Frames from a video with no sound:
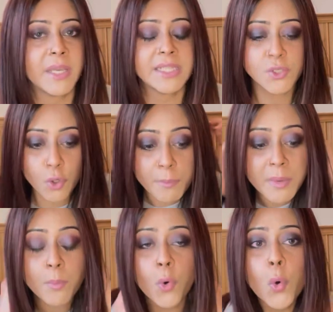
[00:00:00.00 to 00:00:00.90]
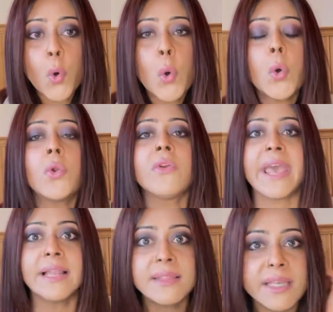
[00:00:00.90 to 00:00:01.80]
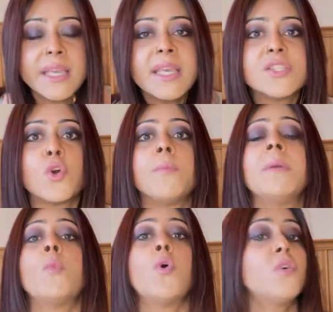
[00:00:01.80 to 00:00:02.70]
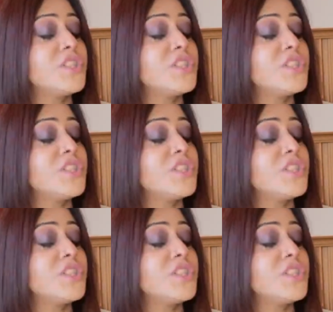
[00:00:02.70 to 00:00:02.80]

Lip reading: it's gonna be more healthy, it's gonna be more